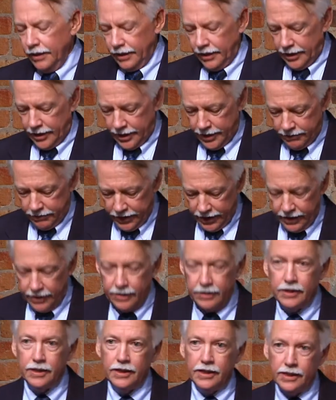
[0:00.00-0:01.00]
Um,
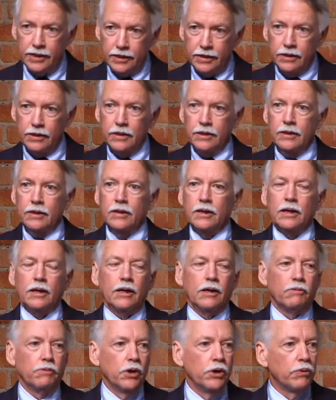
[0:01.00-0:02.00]
and he
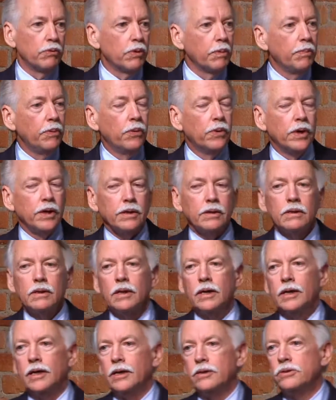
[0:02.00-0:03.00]
uh, wrote a report
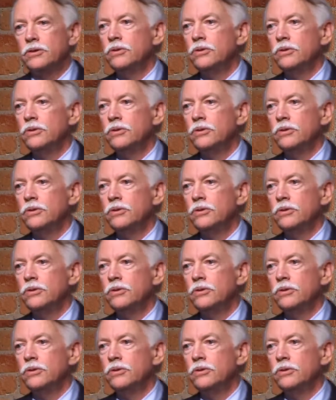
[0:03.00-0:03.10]
uh,